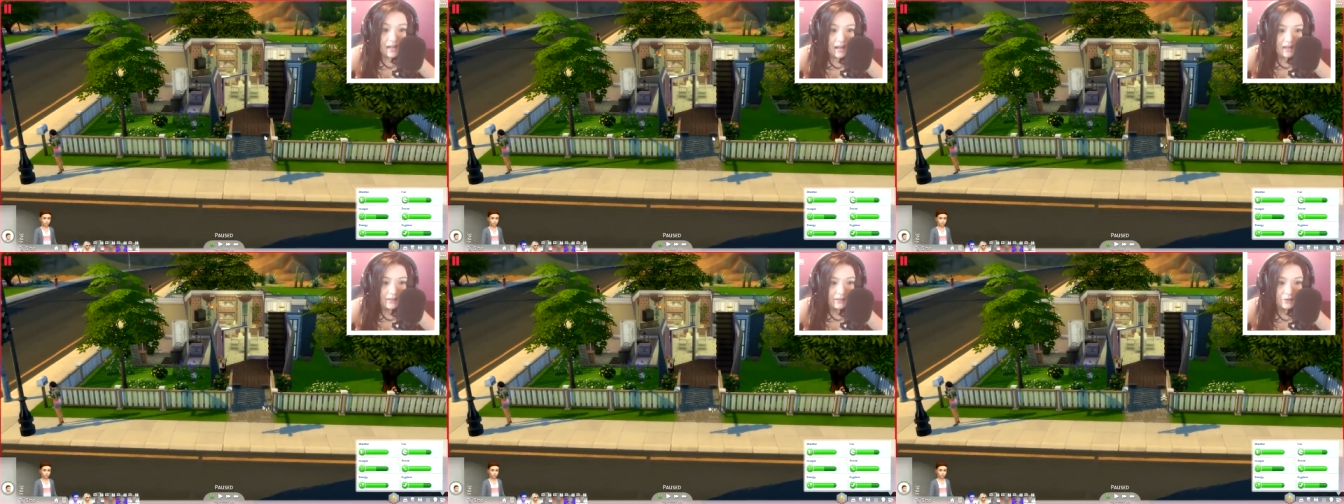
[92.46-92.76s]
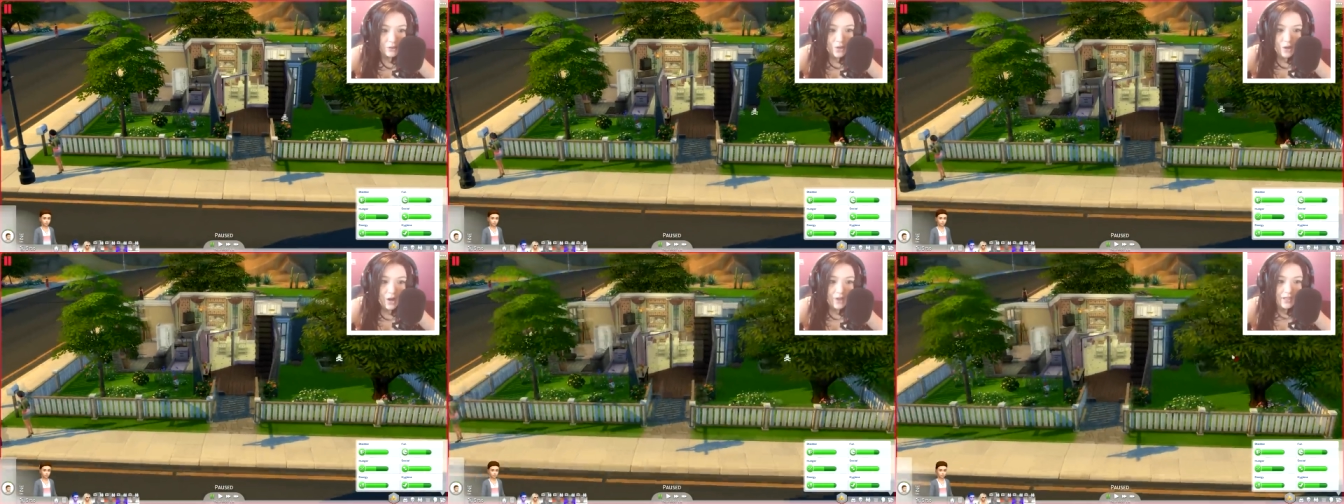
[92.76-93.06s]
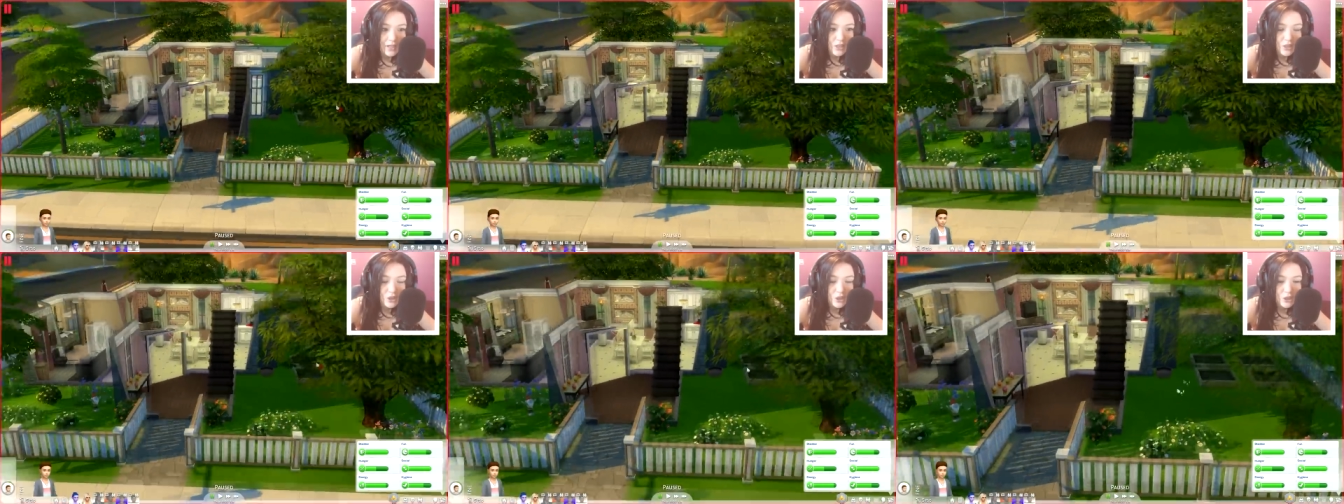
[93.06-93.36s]
a little
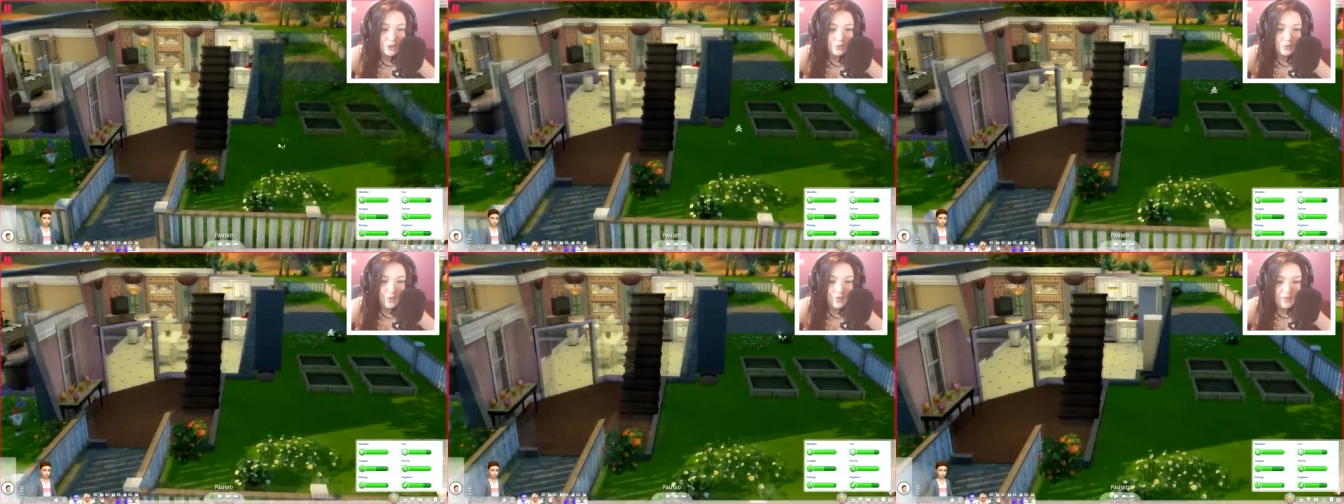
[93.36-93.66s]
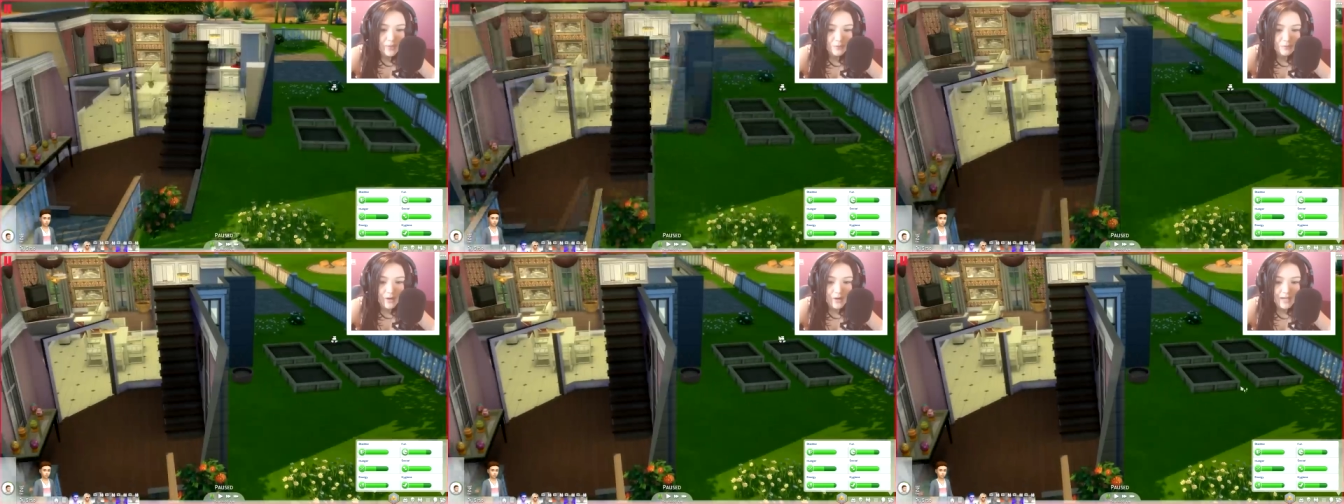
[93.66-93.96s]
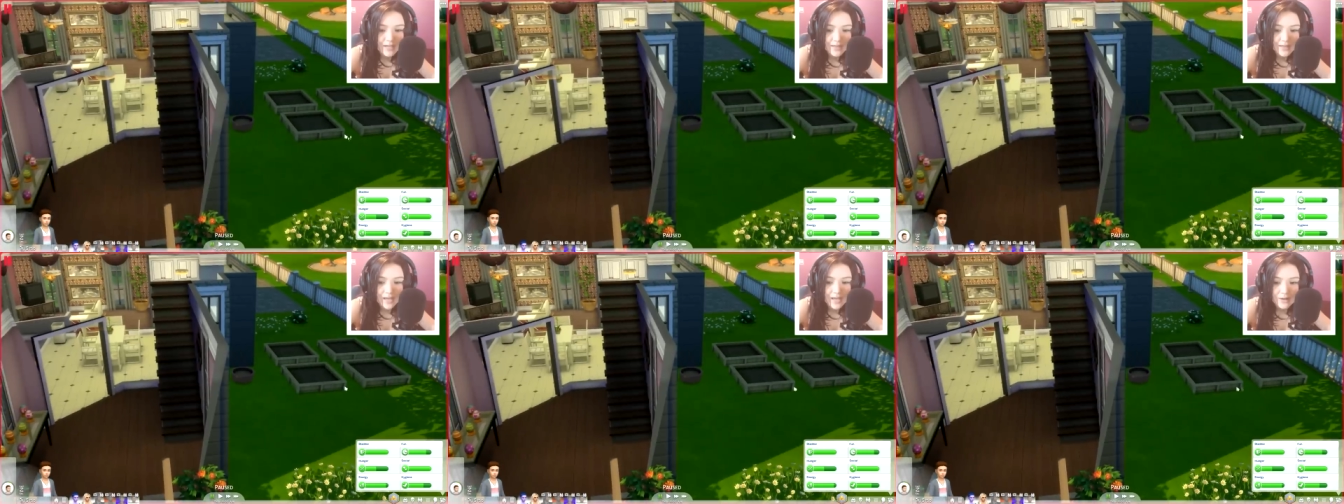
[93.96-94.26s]
garden to the right
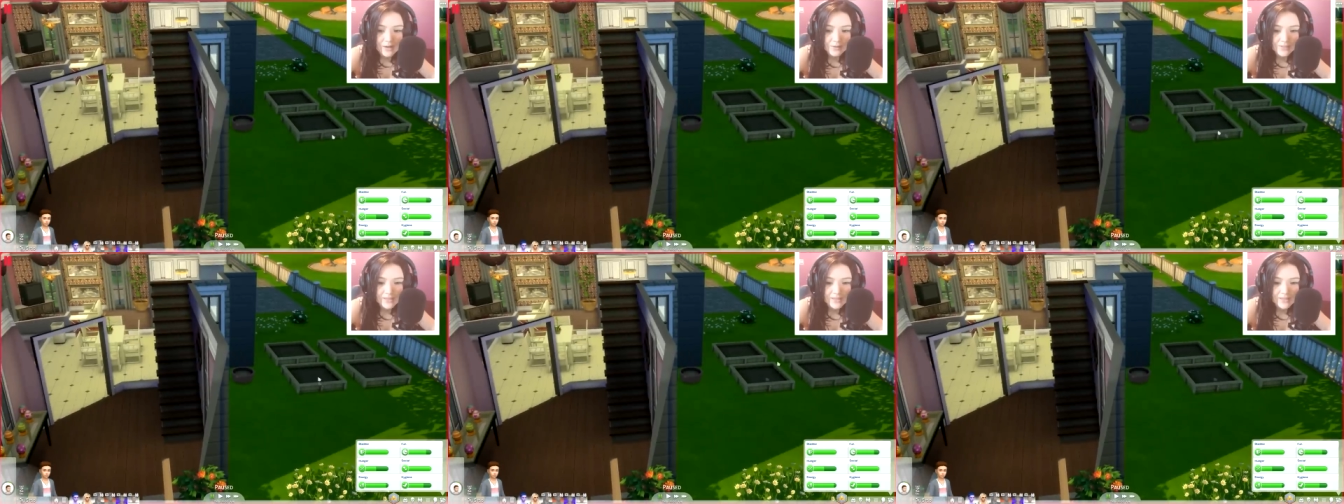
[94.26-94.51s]
of the house.